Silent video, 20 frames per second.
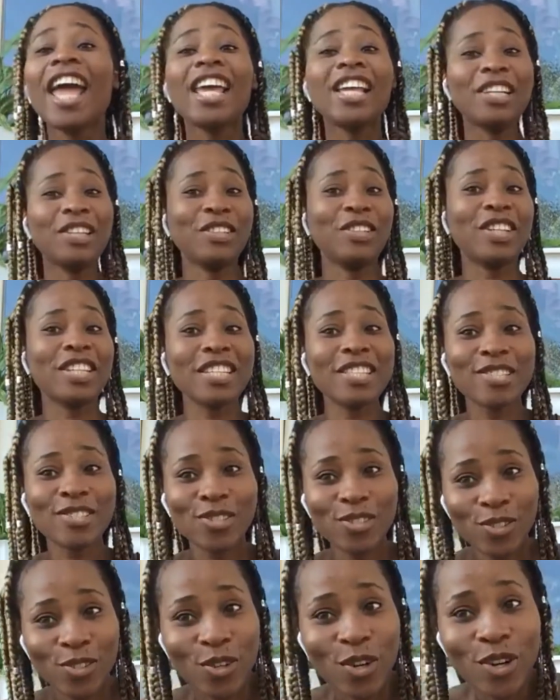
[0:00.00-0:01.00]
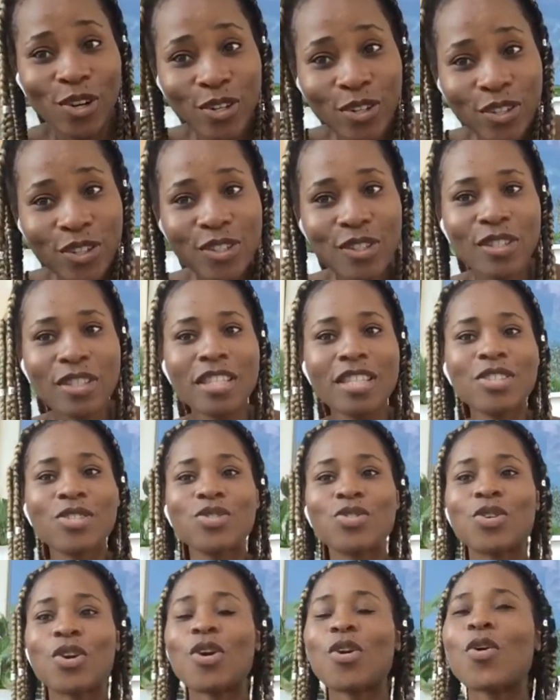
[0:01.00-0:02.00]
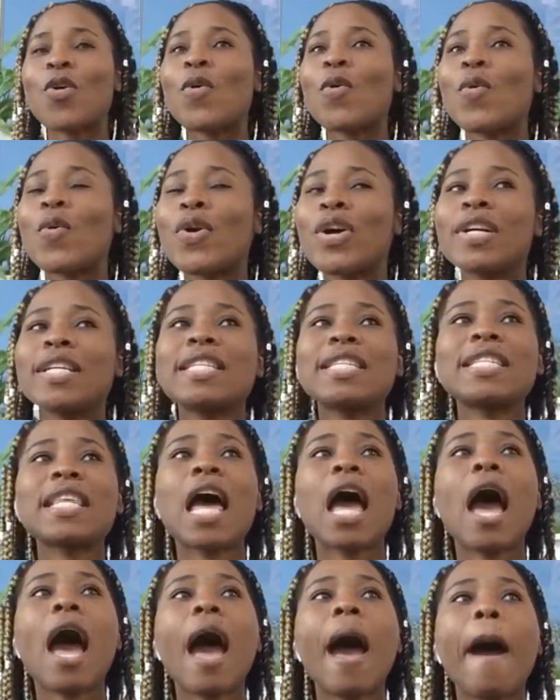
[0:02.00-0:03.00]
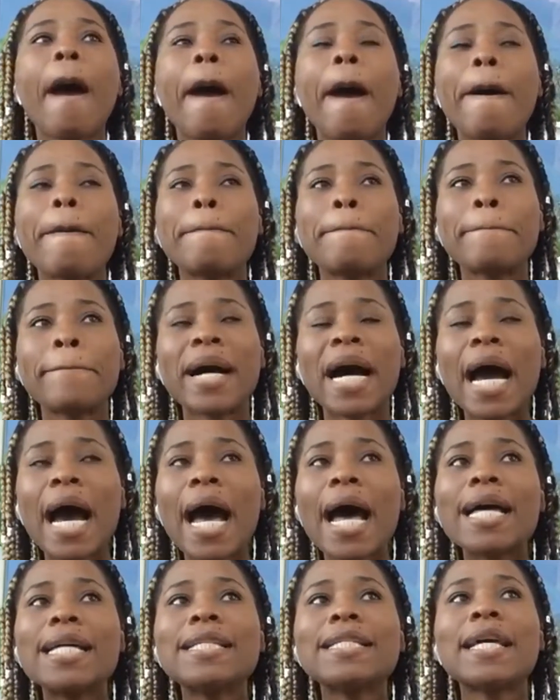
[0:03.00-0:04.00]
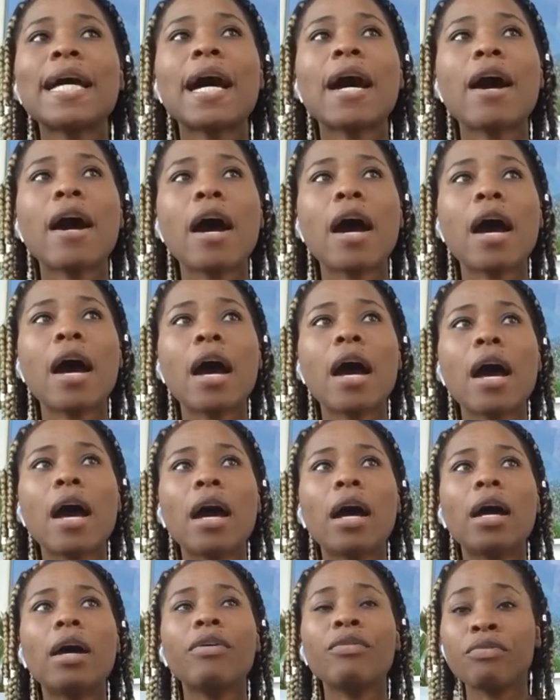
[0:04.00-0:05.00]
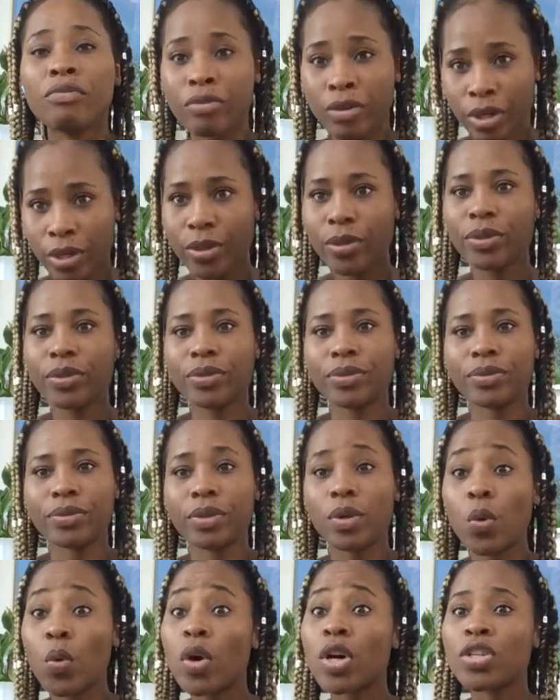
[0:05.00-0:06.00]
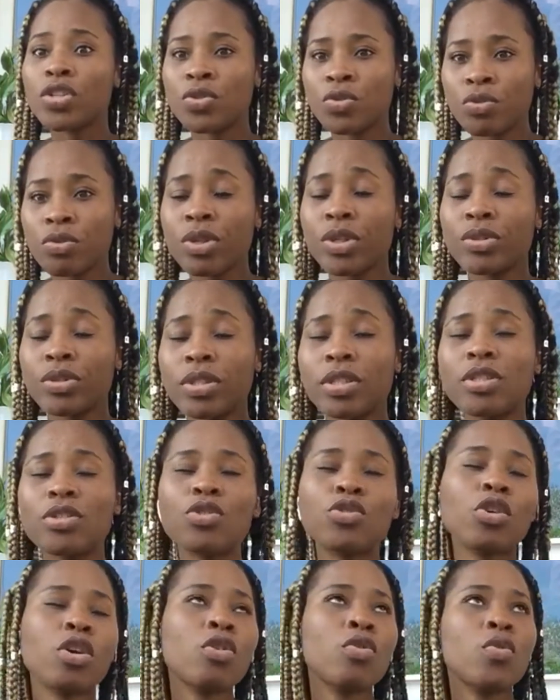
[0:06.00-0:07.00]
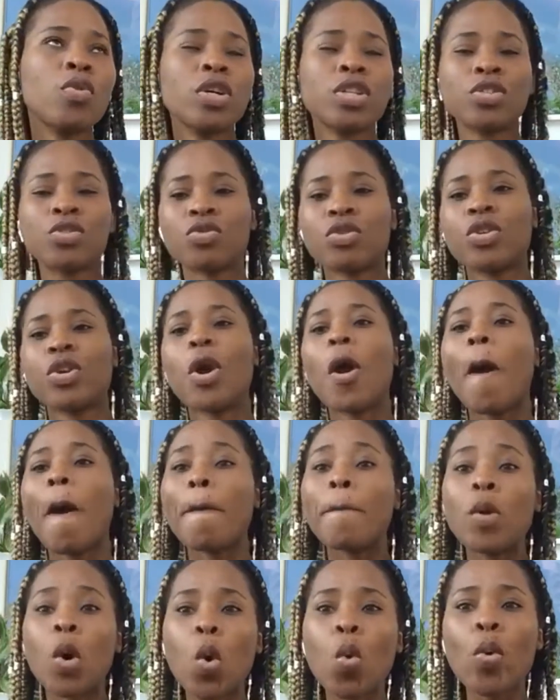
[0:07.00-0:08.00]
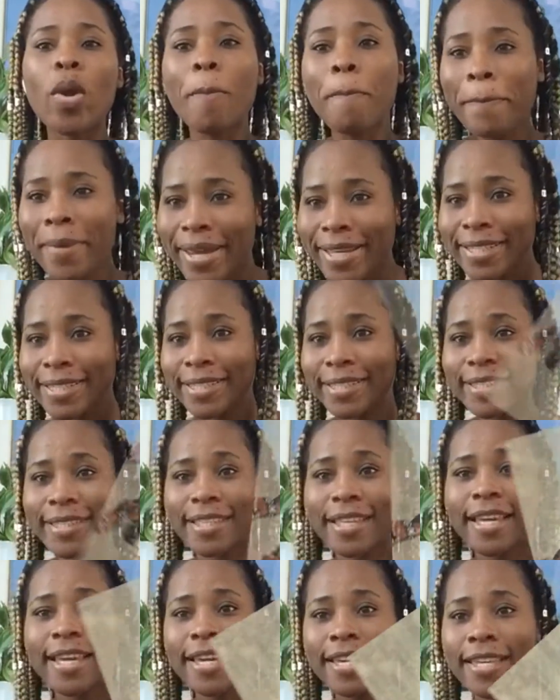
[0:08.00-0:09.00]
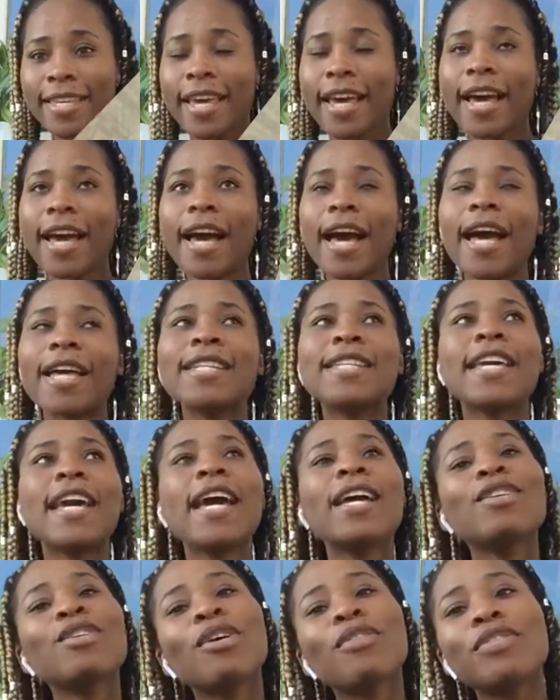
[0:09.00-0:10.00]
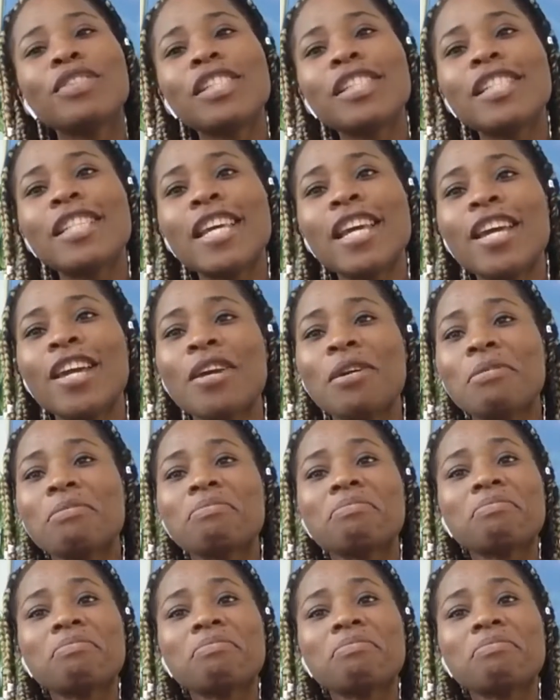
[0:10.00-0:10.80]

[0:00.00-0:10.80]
was struggle too. The struggle was mad real. It was real. The struggle was real, but we made it. Yeah, at the end of the day,